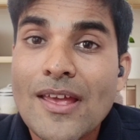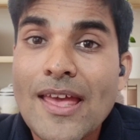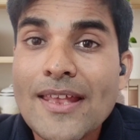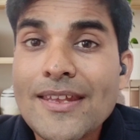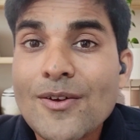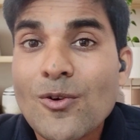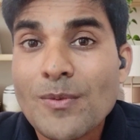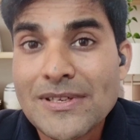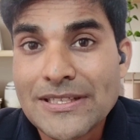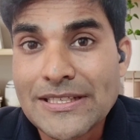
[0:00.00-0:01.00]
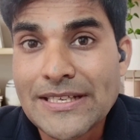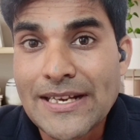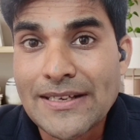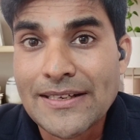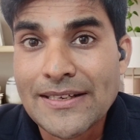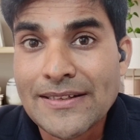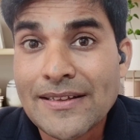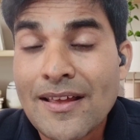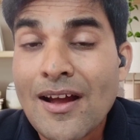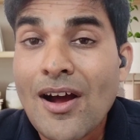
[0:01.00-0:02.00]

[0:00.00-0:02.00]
any overseas dentist,